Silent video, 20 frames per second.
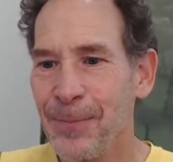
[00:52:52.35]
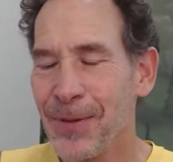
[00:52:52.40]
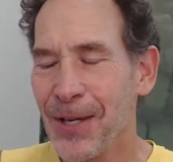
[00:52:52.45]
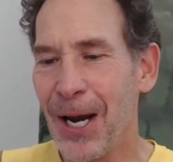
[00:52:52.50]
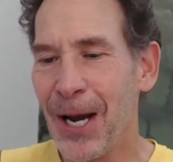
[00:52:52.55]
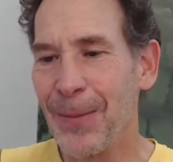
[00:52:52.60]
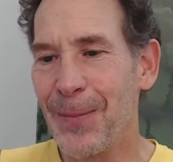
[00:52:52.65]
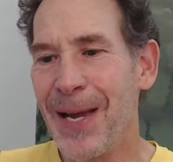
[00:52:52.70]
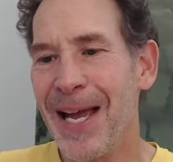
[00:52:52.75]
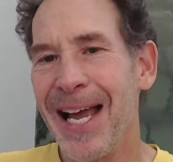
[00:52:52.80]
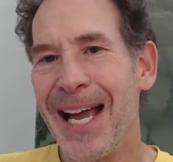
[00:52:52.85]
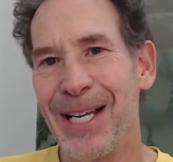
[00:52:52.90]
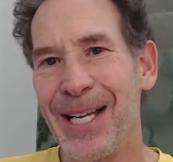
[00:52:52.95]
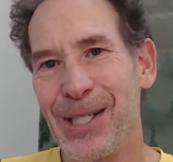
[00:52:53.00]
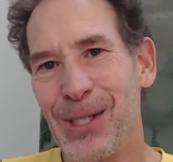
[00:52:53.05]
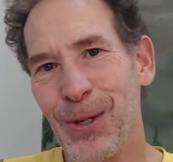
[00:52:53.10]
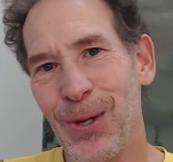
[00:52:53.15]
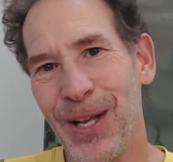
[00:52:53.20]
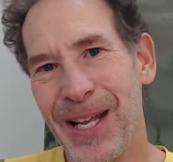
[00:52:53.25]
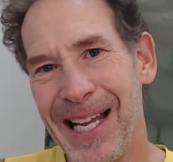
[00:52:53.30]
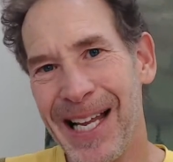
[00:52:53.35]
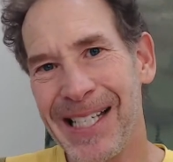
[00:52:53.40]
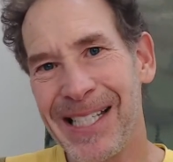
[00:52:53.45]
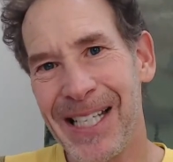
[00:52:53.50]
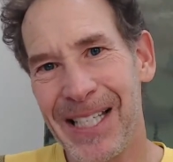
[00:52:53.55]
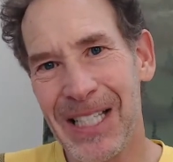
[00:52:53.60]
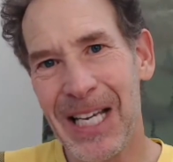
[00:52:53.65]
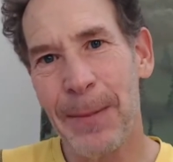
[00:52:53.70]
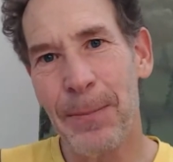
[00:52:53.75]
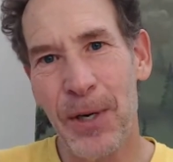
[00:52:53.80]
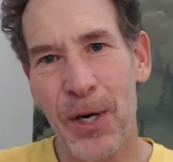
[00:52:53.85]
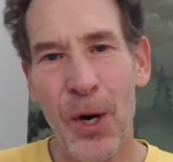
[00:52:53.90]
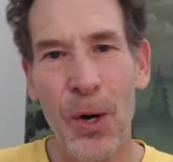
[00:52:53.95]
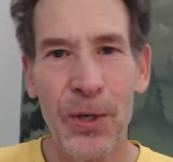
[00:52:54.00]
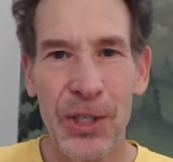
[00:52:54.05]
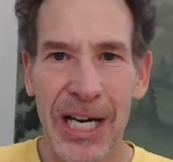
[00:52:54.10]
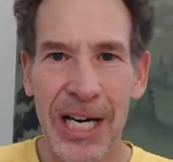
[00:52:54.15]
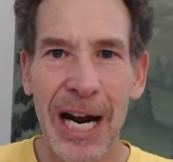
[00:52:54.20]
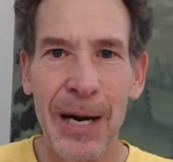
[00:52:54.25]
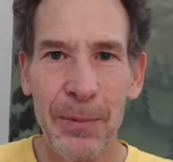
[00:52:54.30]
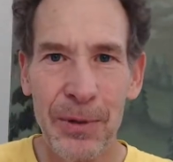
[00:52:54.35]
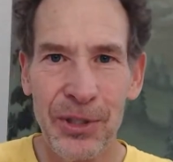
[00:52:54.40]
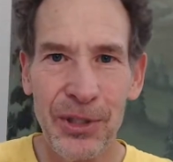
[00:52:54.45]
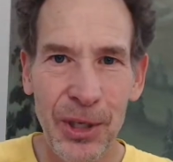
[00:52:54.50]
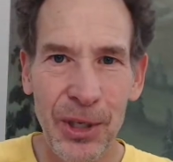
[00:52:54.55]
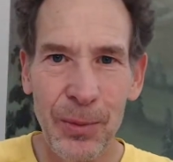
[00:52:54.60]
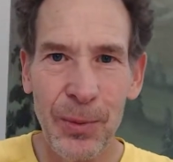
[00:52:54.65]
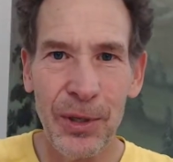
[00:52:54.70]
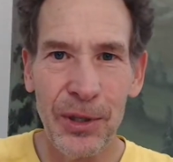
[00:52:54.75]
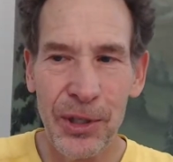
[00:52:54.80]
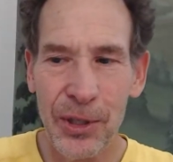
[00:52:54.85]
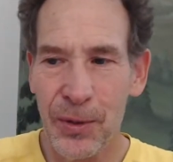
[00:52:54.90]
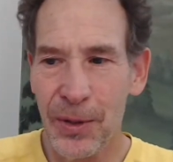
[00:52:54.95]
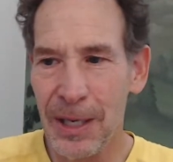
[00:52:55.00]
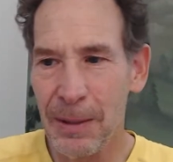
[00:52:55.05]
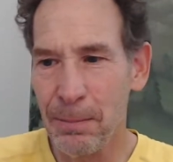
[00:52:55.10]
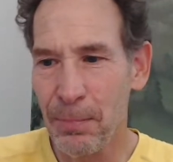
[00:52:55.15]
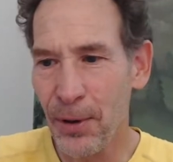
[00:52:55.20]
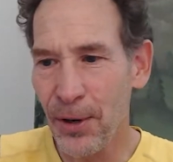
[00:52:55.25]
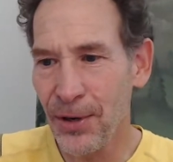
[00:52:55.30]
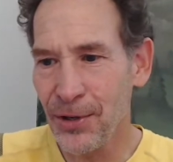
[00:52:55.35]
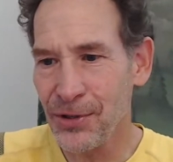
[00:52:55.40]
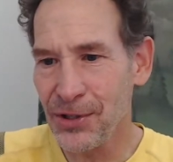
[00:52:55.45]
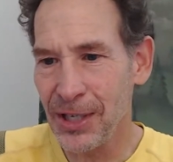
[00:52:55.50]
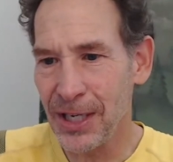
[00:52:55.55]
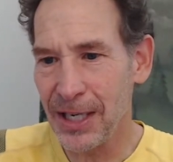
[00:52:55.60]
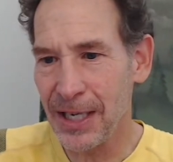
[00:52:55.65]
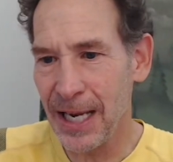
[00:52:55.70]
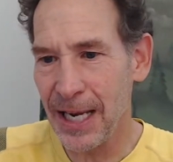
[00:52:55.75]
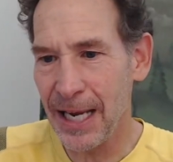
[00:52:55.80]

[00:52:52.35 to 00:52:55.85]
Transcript: And so that's the type of coaching I would do with you in person.